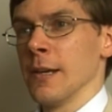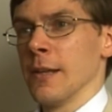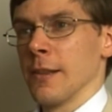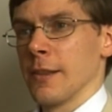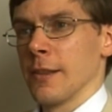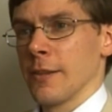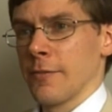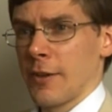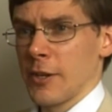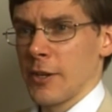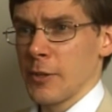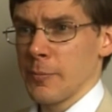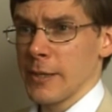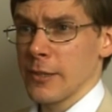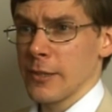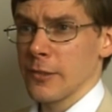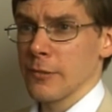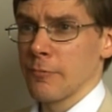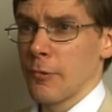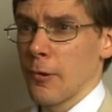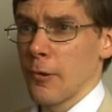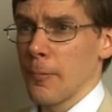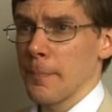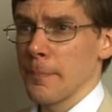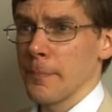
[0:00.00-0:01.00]
The fundamental
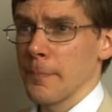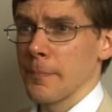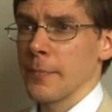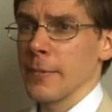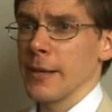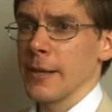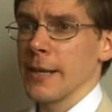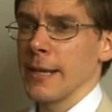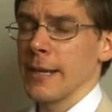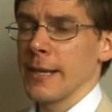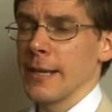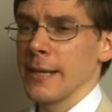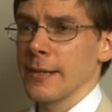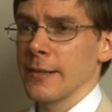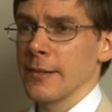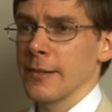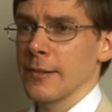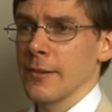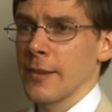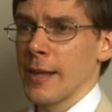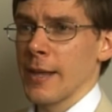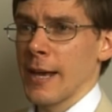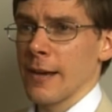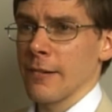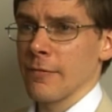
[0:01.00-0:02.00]
problem is
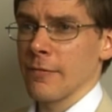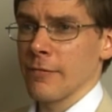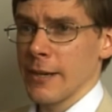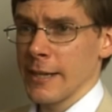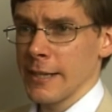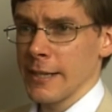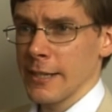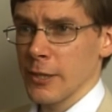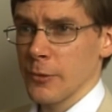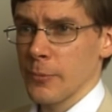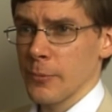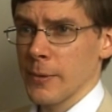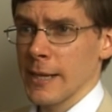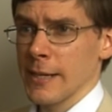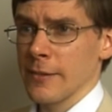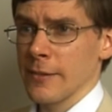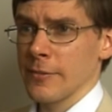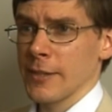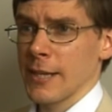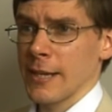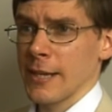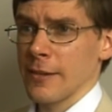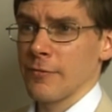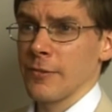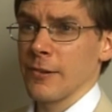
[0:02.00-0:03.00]
that radio
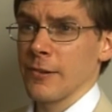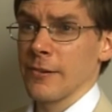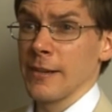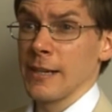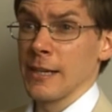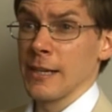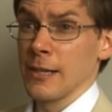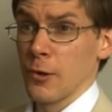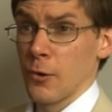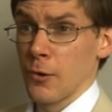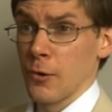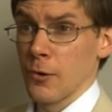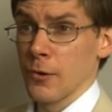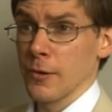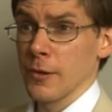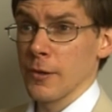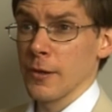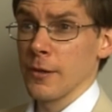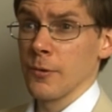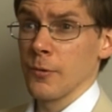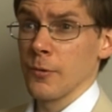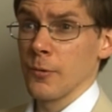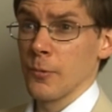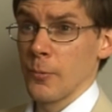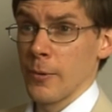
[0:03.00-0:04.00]
waves have very
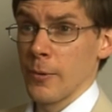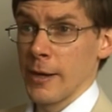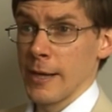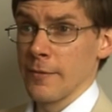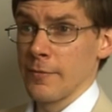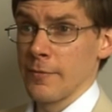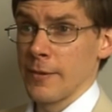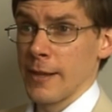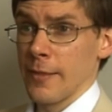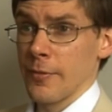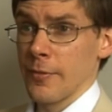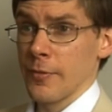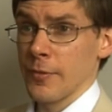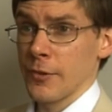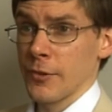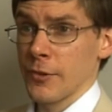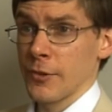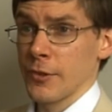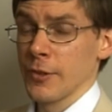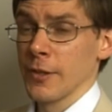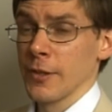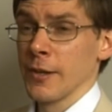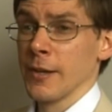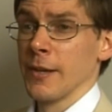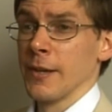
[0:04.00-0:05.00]
long
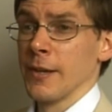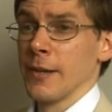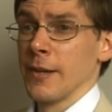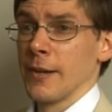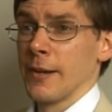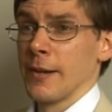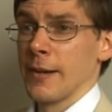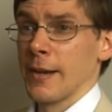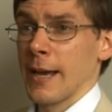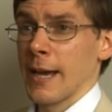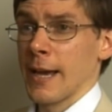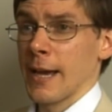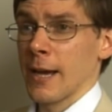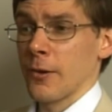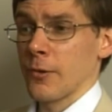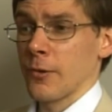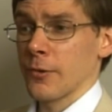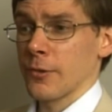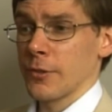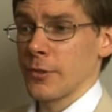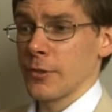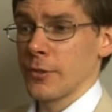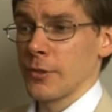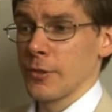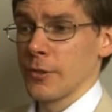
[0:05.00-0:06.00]
wavelengths.
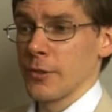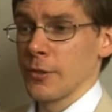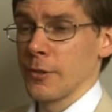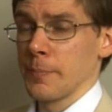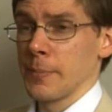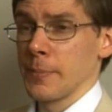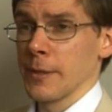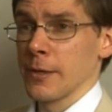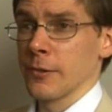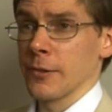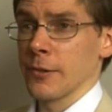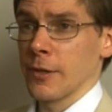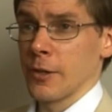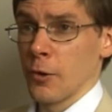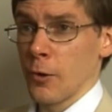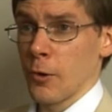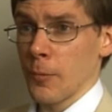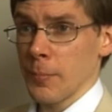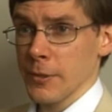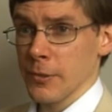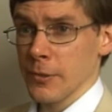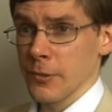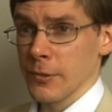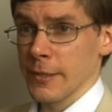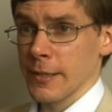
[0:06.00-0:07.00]
Now, to build an
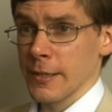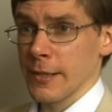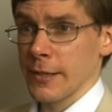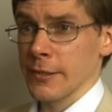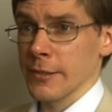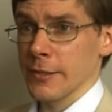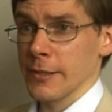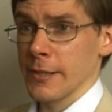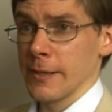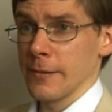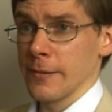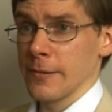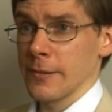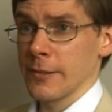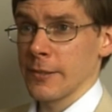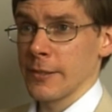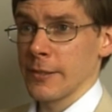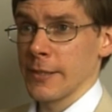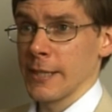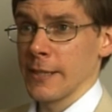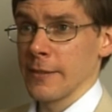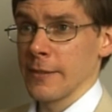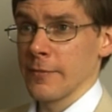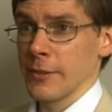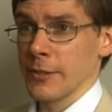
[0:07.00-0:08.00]
optical telescope to
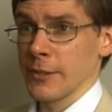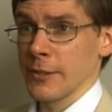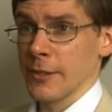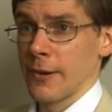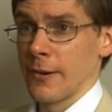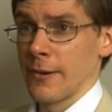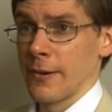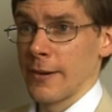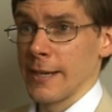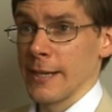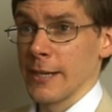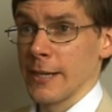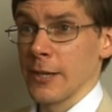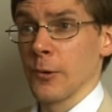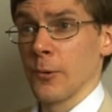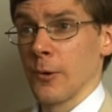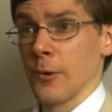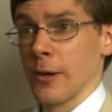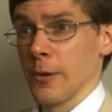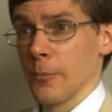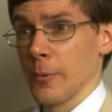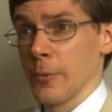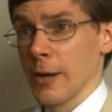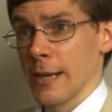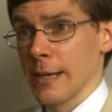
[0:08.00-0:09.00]
see the sky
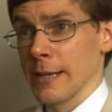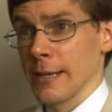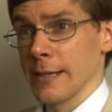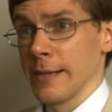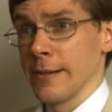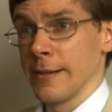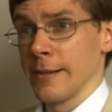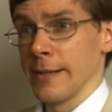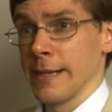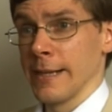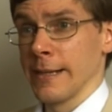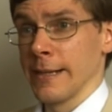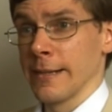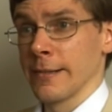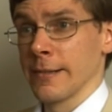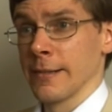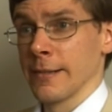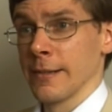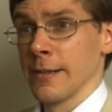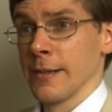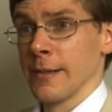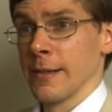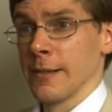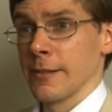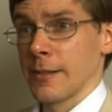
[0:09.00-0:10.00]
quite well, you need
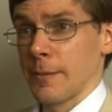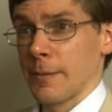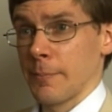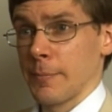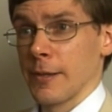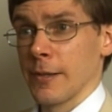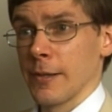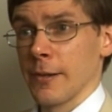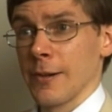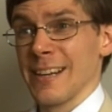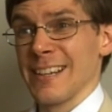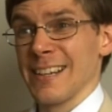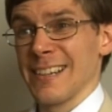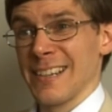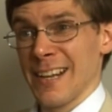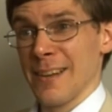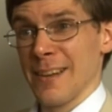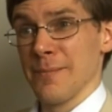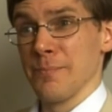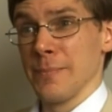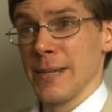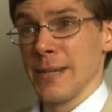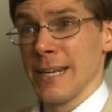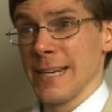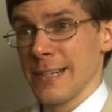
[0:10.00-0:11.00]
something like
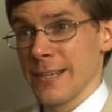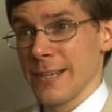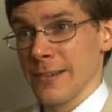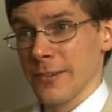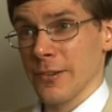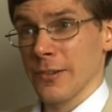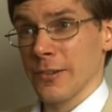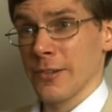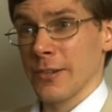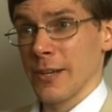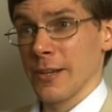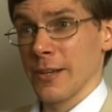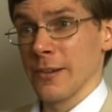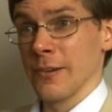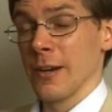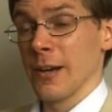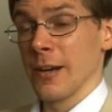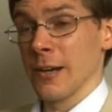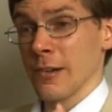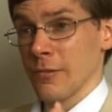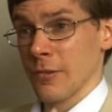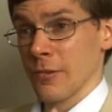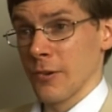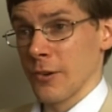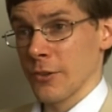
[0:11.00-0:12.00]
10 metres or so
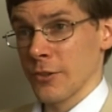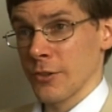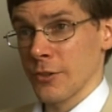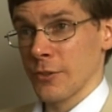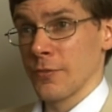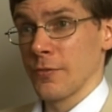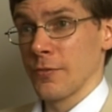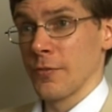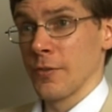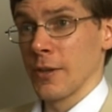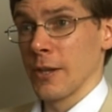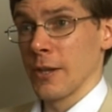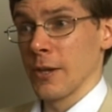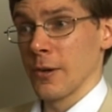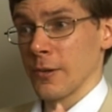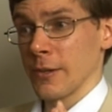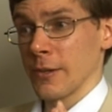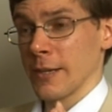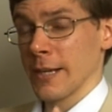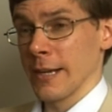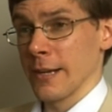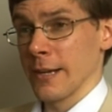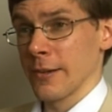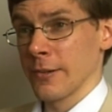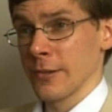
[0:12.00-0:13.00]
across for your
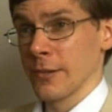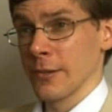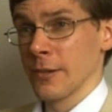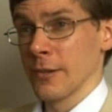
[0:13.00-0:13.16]
dish.